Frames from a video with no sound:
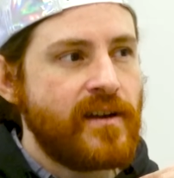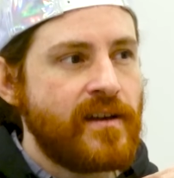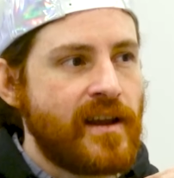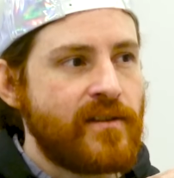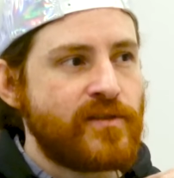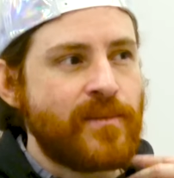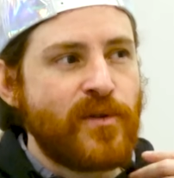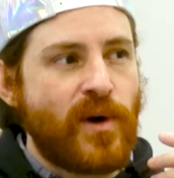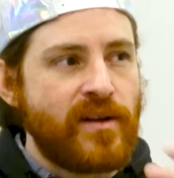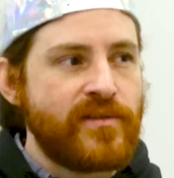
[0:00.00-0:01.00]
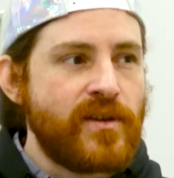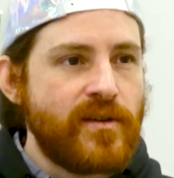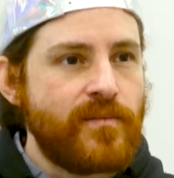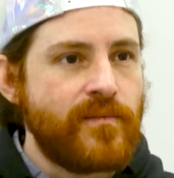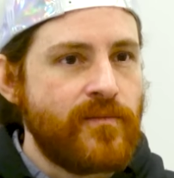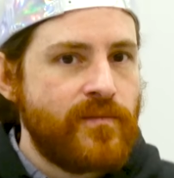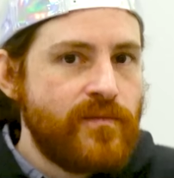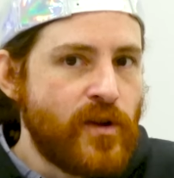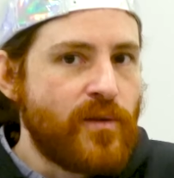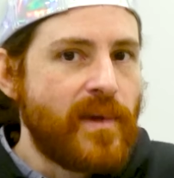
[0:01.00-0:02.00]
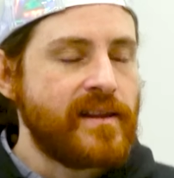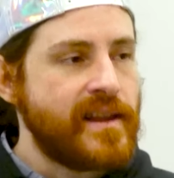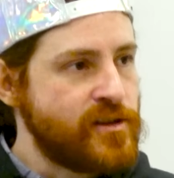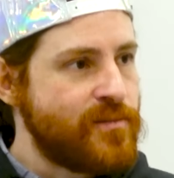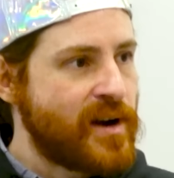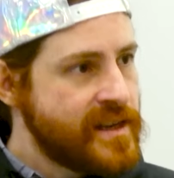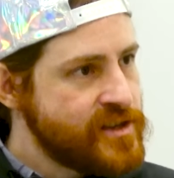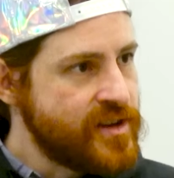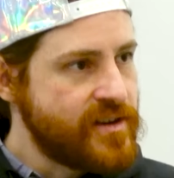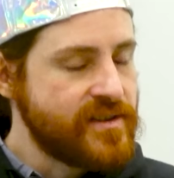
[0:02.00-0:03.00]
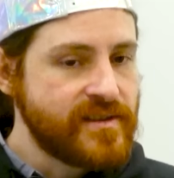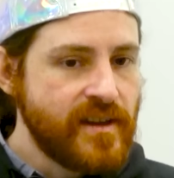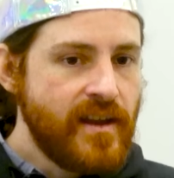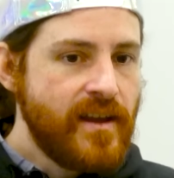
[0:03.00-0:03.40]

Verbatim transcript: Like, for example, one of the, you know, meditation practitioners